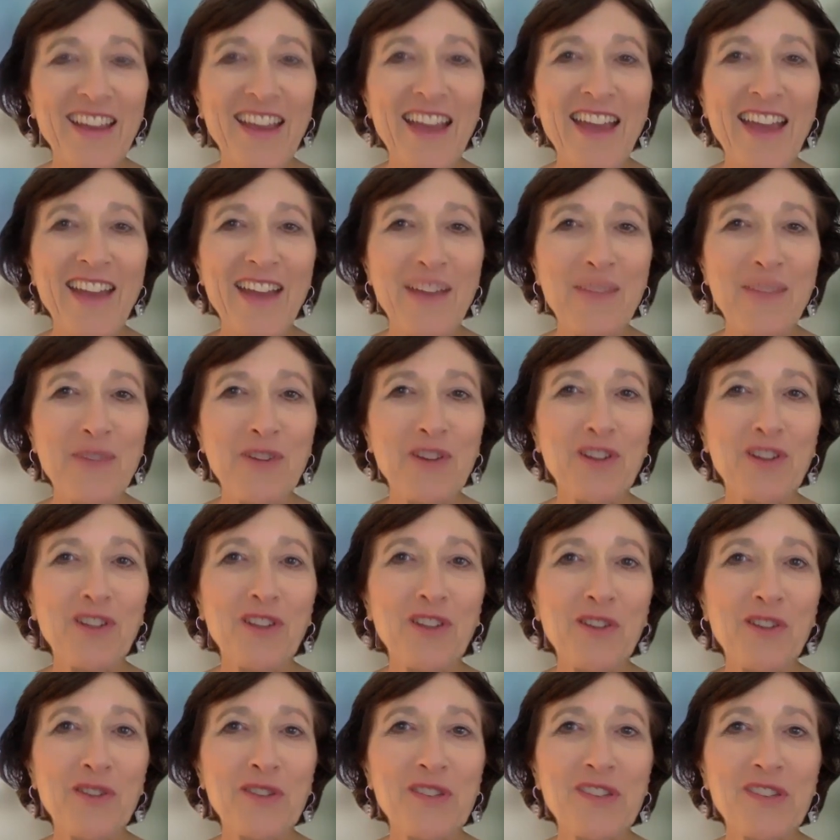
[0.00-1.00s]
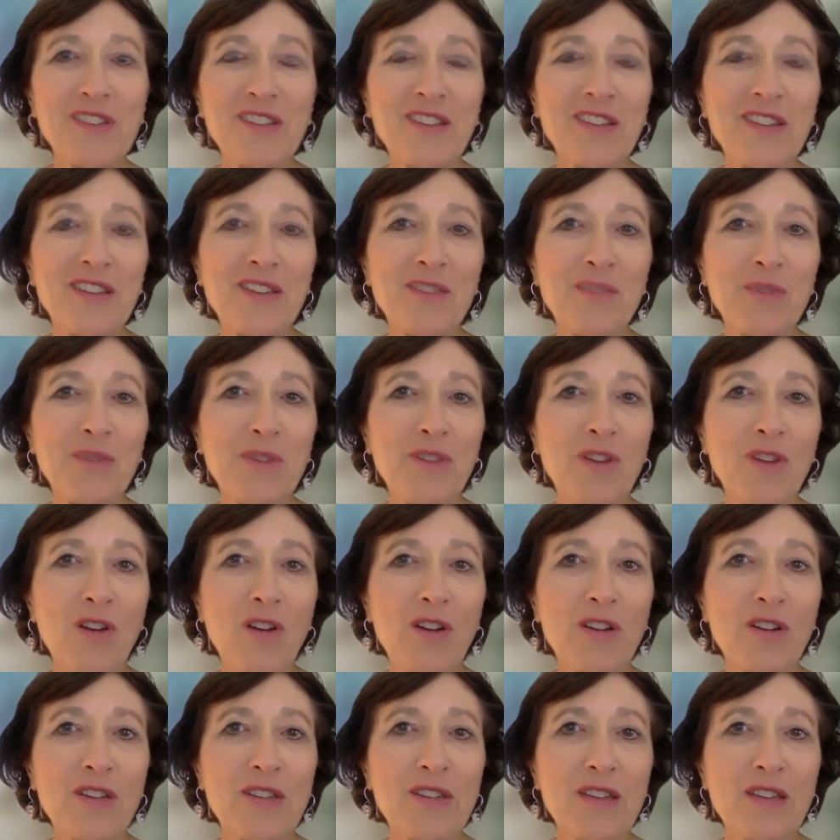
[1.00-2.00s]
and I work closely with
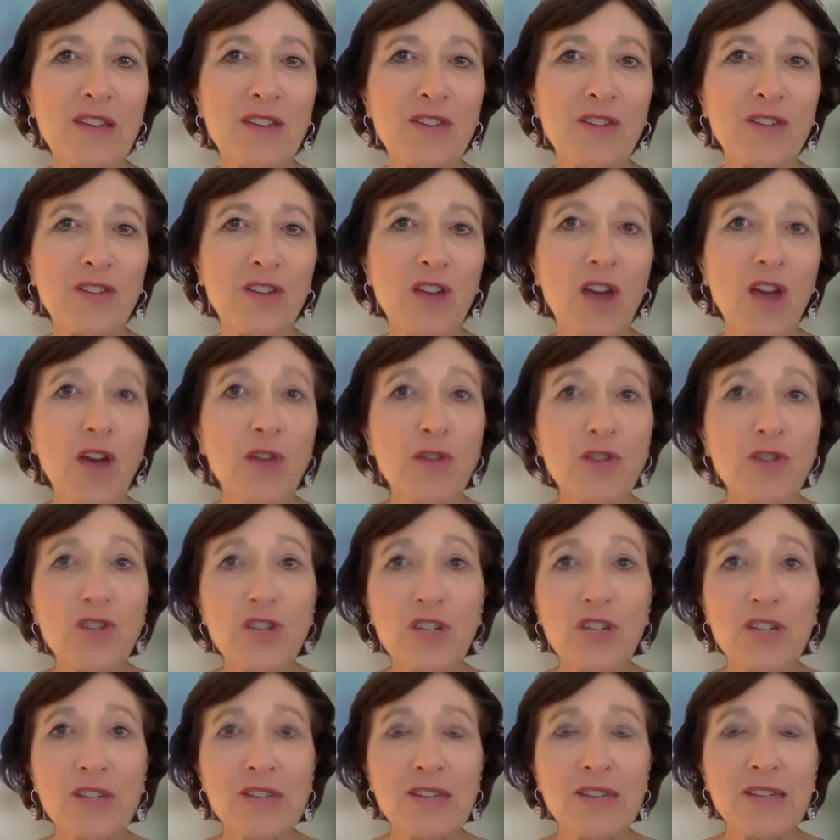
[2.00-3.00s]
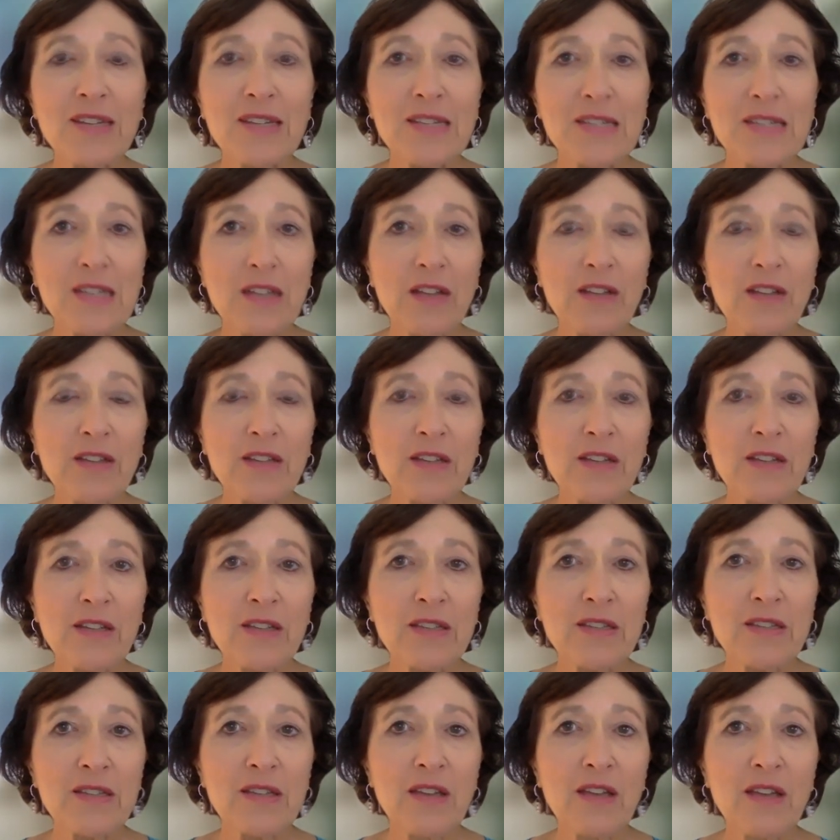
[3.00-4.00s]
heart-centered coaches,
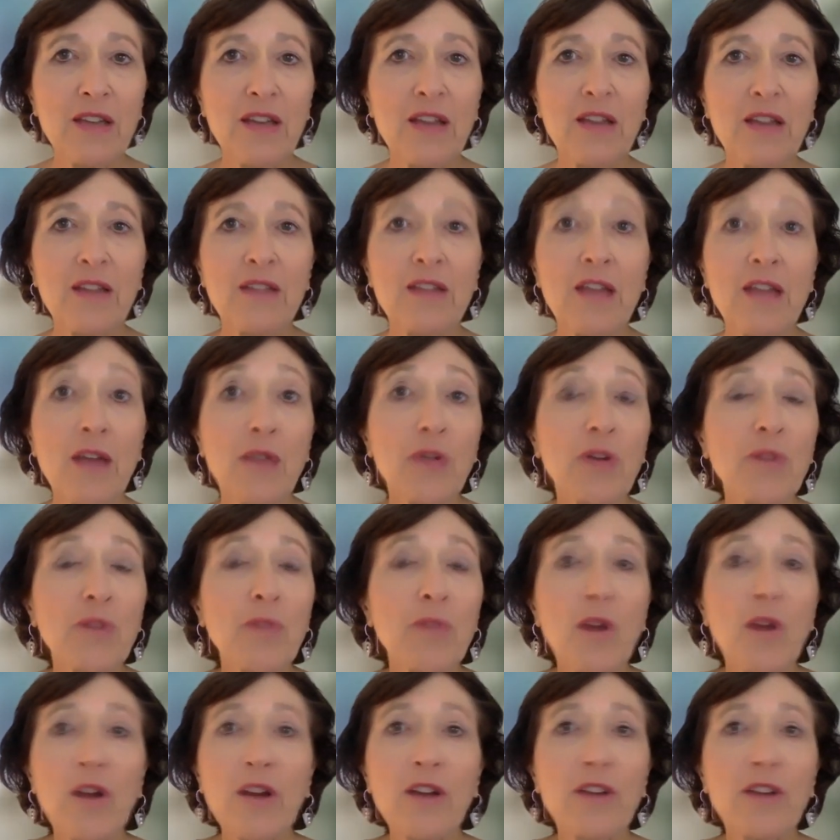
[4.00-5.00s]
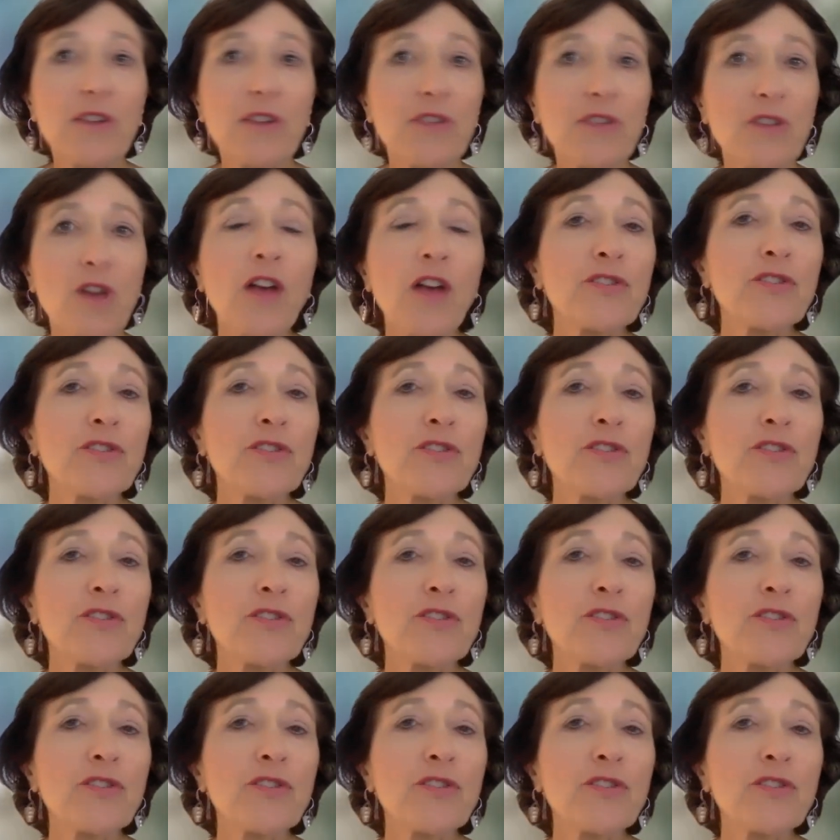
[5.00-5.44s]
consultants, network marketers, all